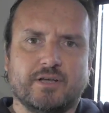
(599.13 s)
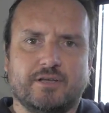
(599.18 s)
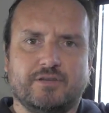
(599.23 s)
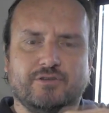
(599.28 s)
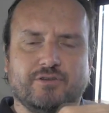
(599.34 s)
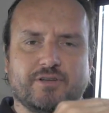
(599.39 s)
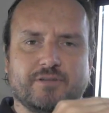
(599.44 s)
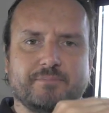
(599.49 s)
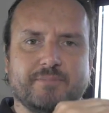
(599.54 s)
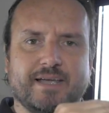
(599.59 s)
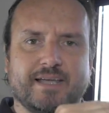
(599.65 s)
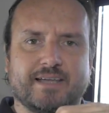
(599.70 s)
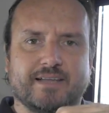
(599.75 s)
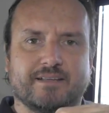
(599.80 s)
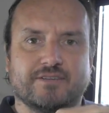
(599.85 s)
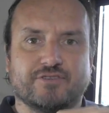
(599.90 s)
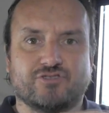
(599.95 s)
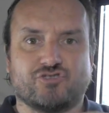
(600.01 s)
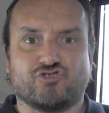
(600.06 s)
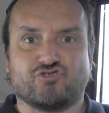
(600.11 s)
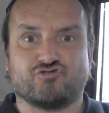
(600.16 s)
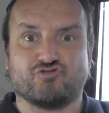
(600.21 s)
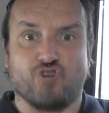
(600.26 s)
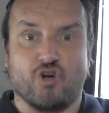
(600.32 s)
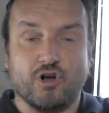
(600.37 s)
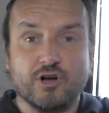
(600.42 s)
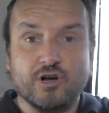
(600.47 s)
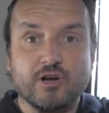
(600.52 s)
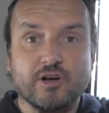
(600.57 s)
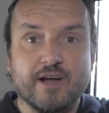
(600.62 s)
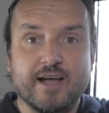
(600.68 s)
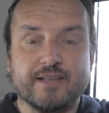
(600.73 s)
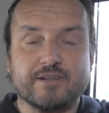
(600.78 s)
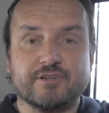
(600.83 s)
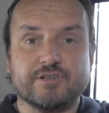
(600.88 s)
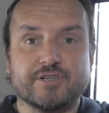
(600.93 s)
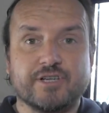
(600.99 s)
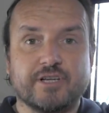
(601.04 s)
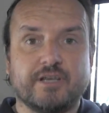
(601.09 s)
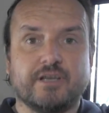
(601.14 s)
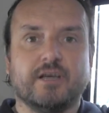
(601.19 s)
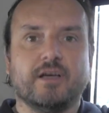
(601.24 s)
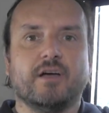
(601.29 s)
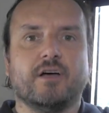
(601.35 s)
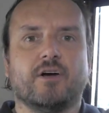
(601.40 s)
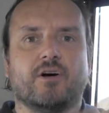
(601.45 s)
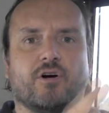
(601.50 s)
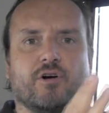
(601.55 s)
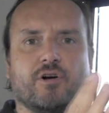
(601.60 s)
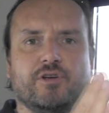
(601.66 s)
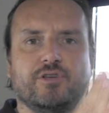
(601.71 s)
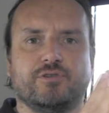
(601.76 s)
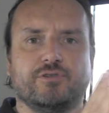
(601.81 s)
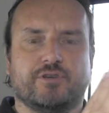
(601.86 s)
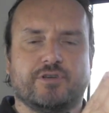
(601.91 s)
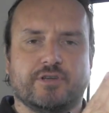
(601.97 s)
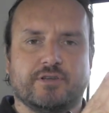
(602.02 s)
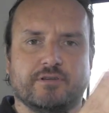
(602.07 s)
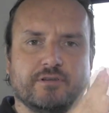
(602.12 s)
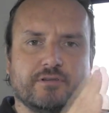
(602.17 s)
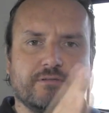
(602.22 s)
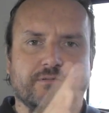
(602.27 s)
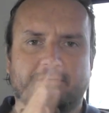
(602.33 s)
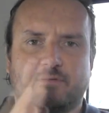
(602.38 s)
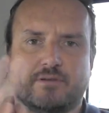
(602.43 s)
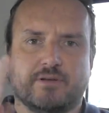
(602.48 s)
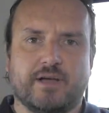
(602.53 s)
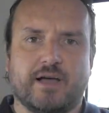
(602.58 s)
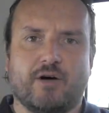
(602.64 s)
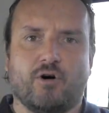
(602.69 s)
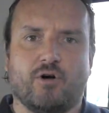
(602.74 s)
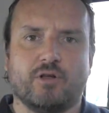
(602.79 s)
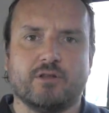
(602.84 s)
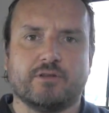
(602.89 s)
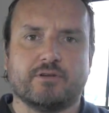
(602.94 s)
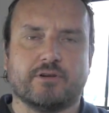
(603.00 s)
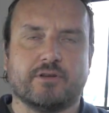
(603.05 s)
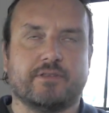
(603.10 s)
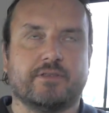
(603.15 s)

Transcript: you can make it stronger energy, or you can alter